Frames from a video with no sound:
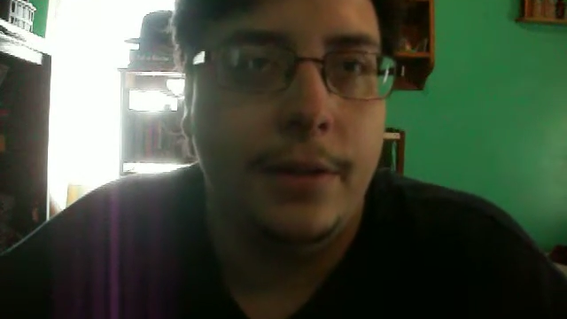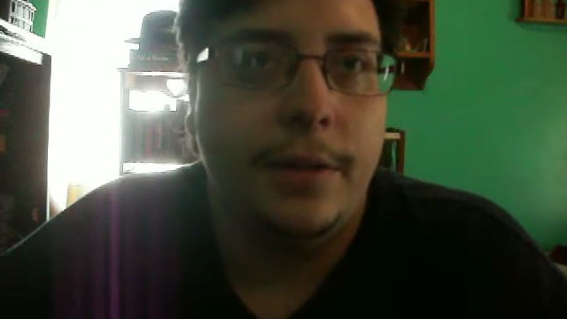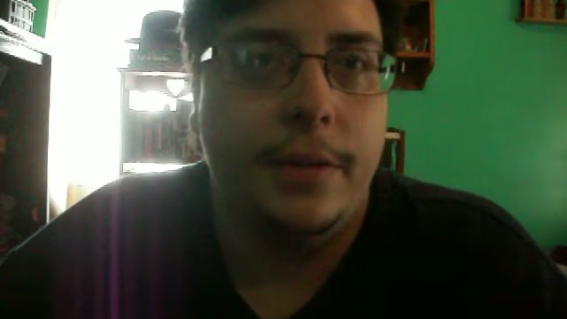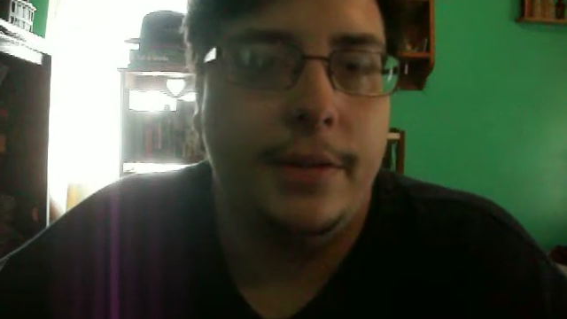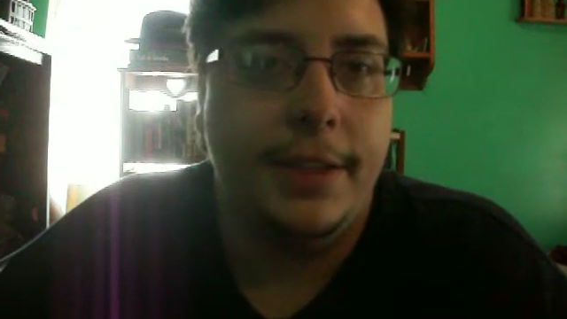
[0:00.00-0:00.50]

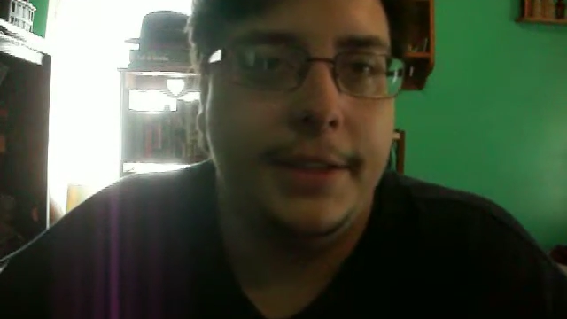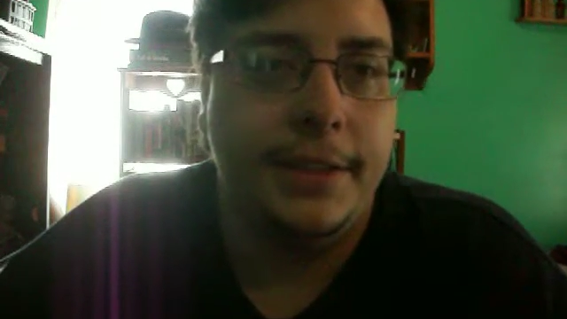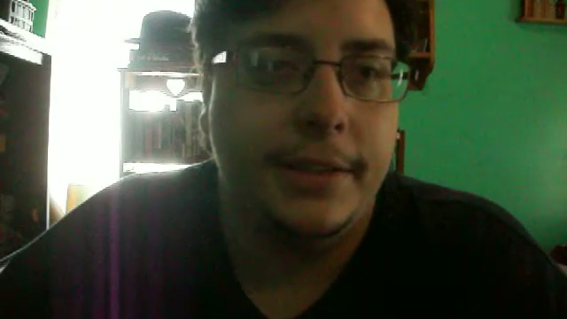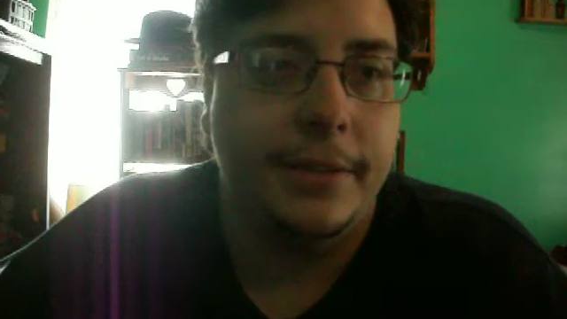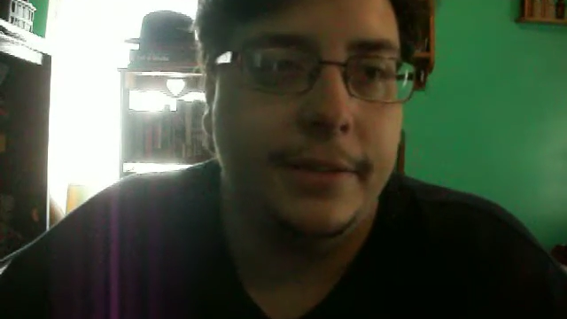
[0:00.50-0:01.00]
the
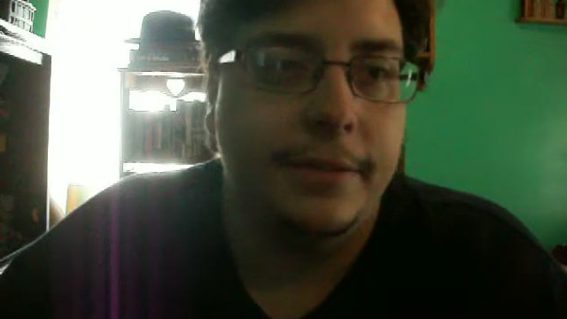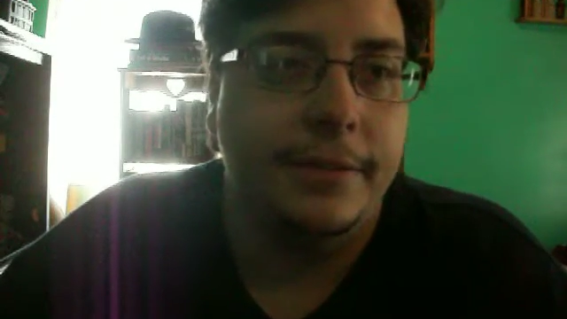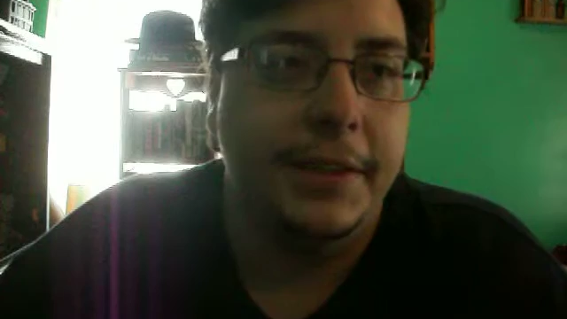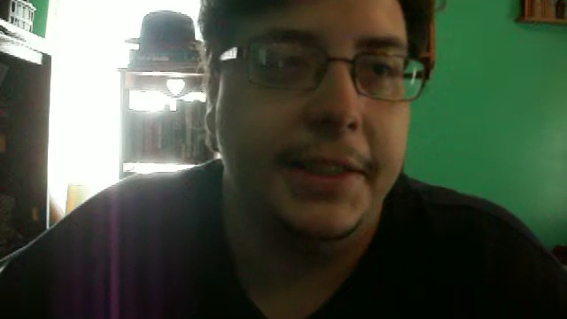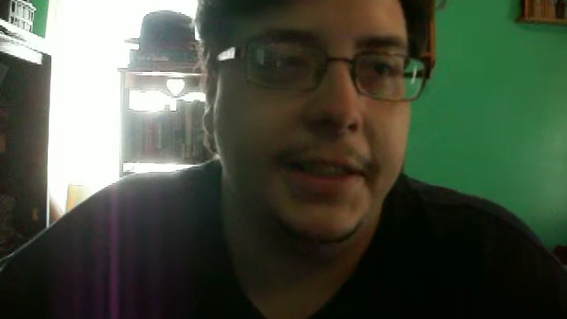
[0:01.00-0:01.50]
logical
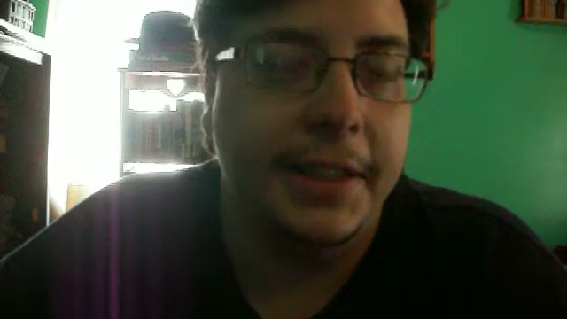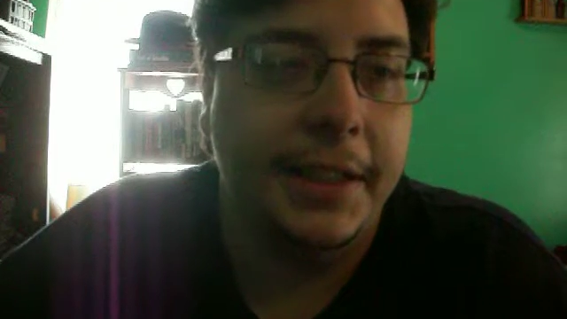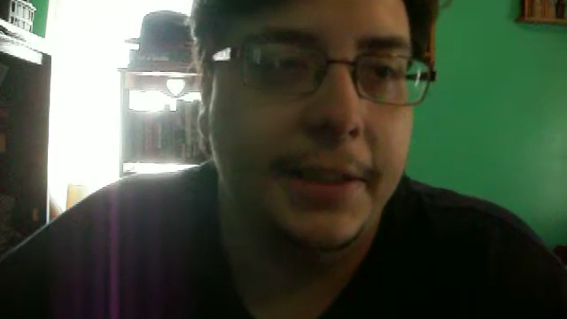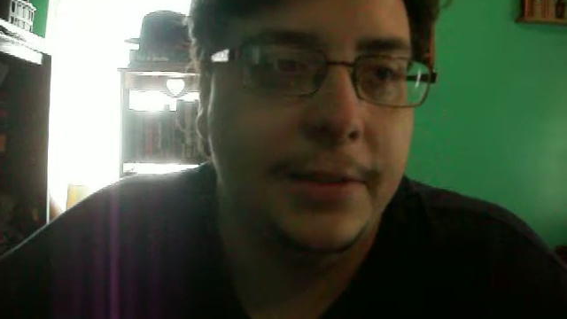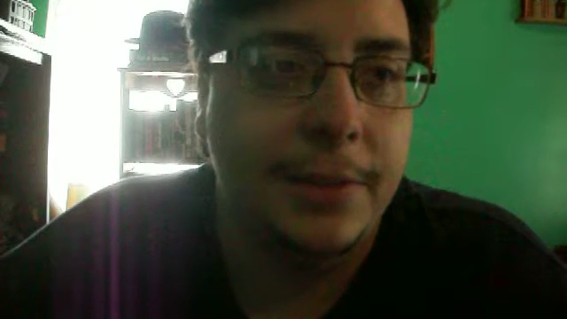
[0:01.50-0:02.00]

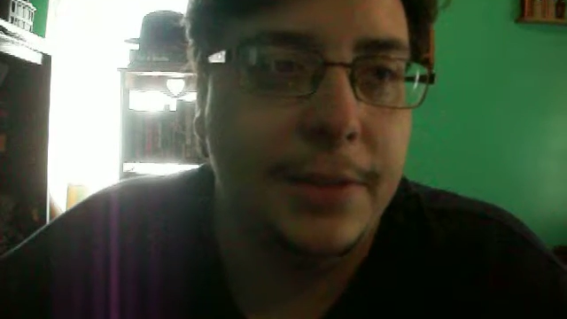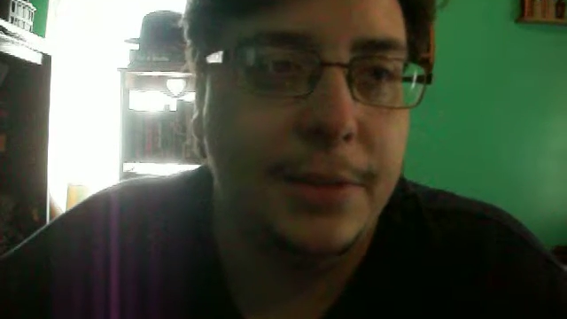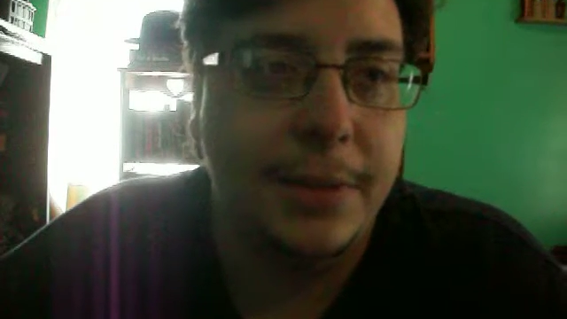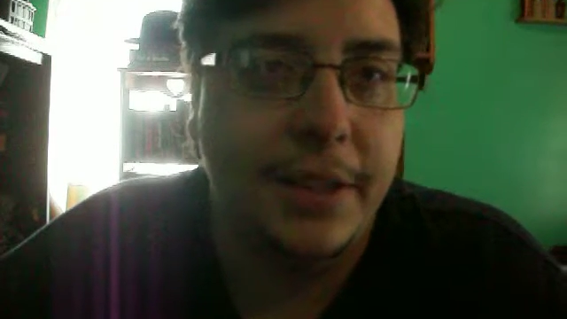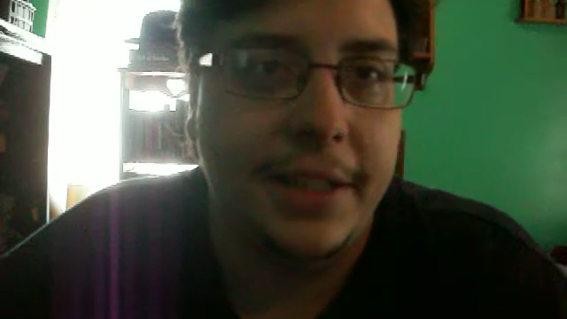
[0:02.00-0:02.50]
validity or
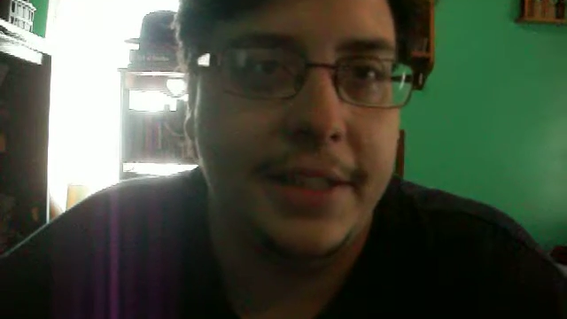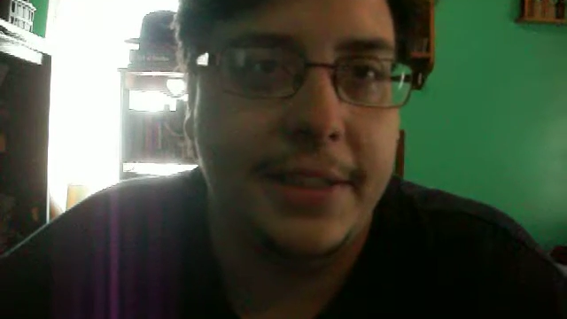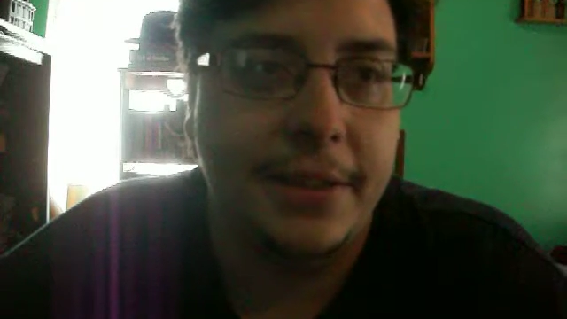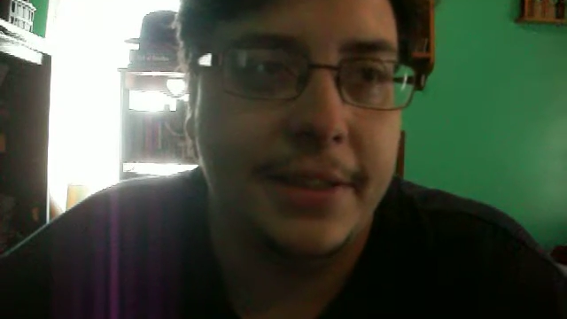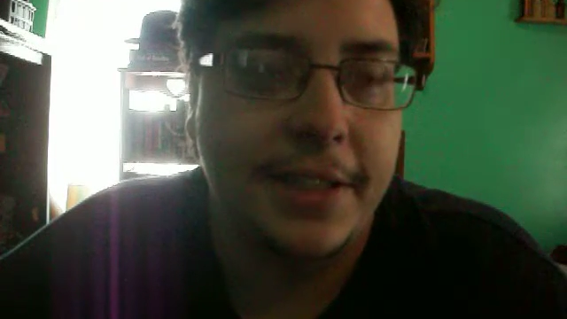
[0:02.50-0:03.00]

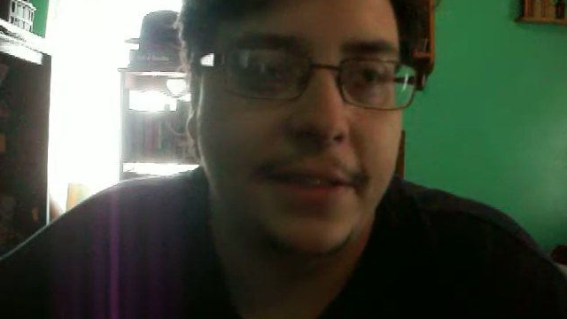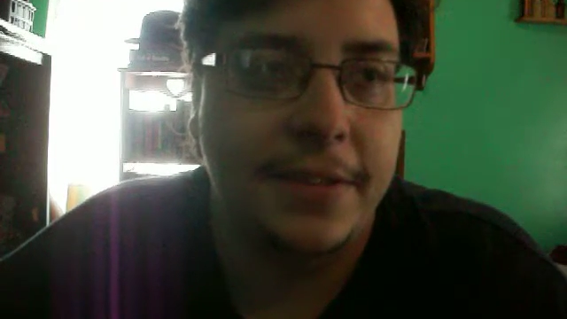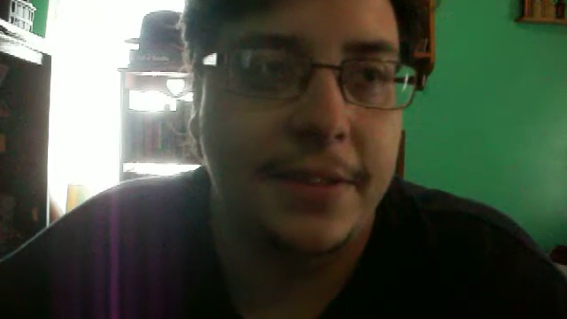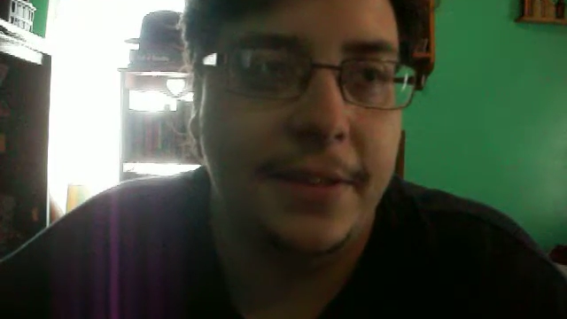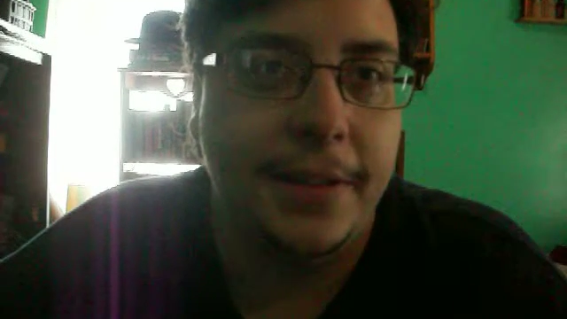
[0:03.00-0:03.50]
truthiness or
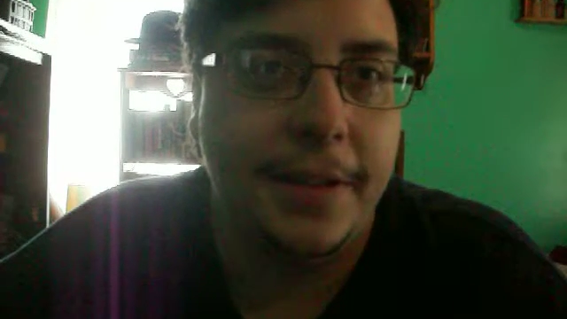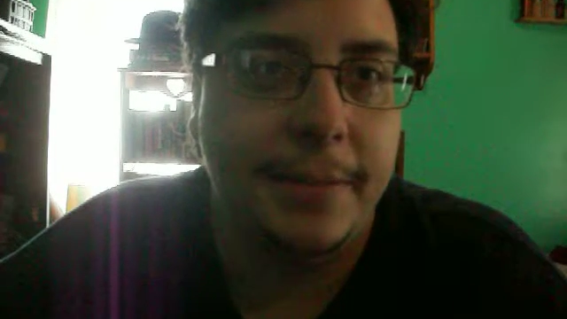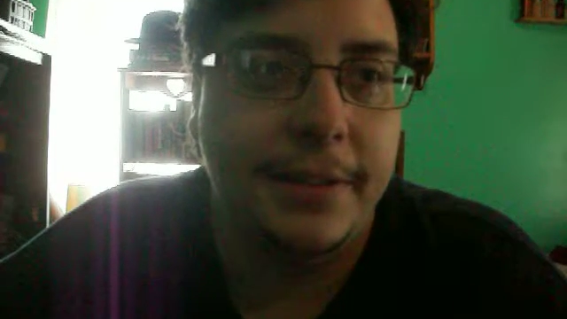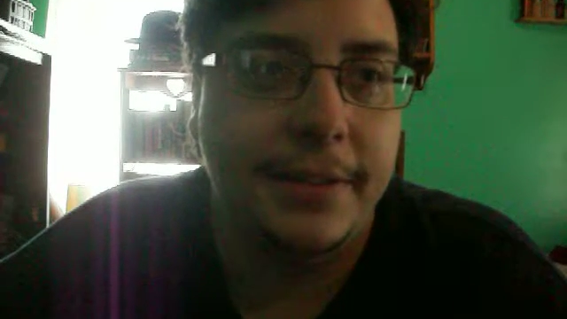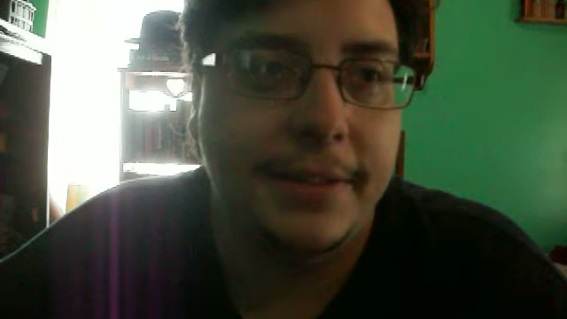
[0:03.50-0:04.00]
soundness of the
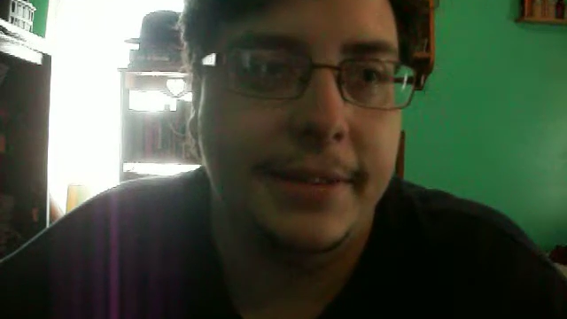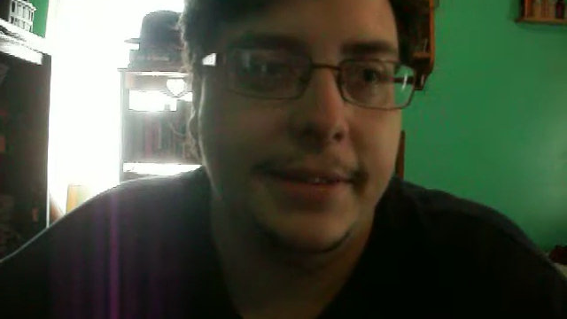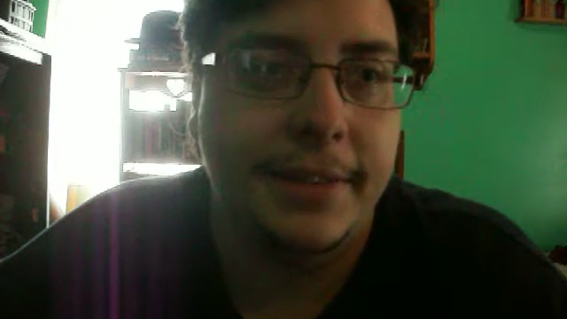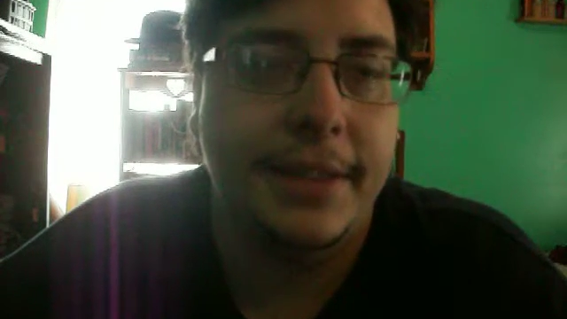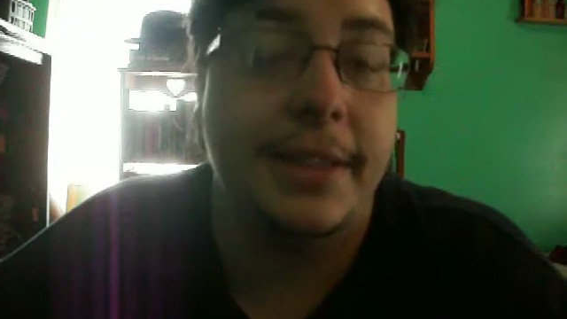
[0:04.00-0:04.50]
argument,
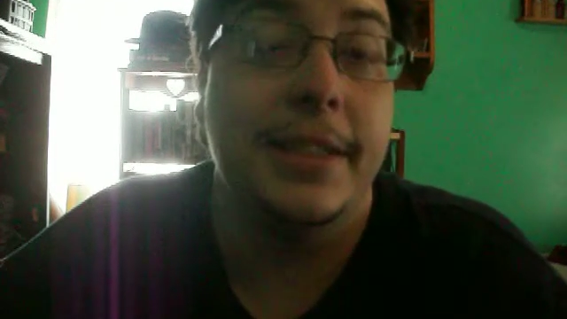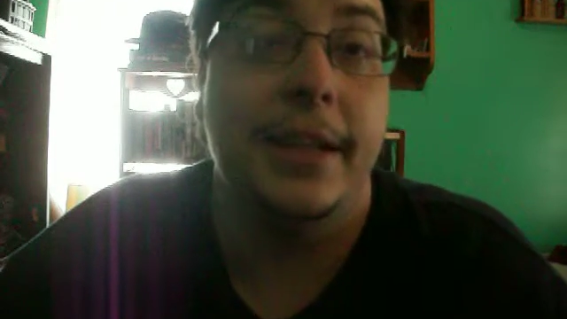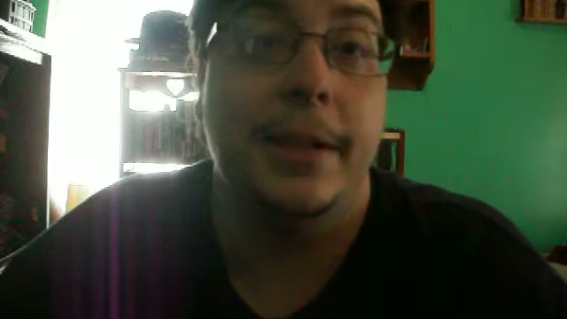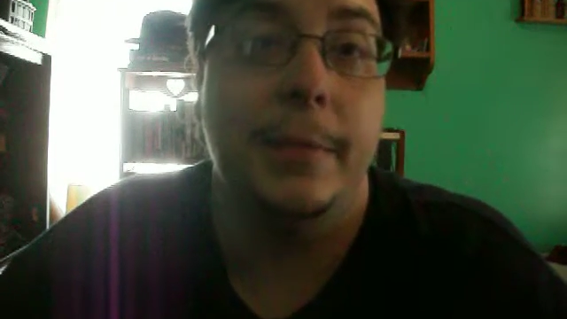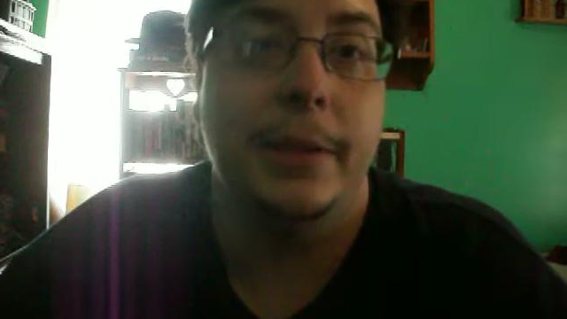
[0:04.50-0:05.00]
then that's ad
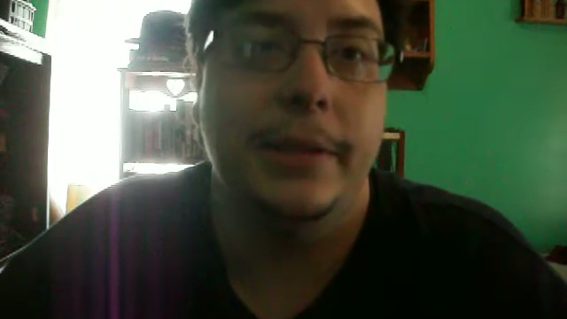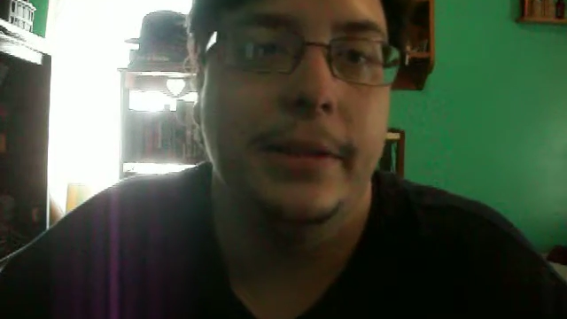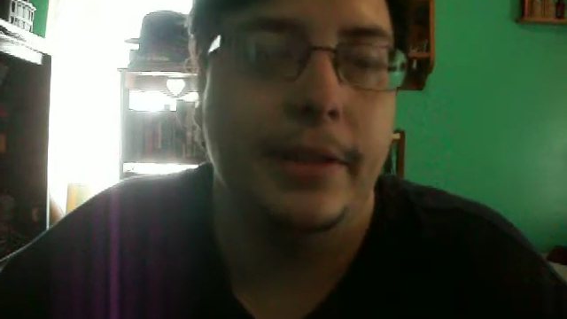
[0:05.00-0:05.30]
hominem.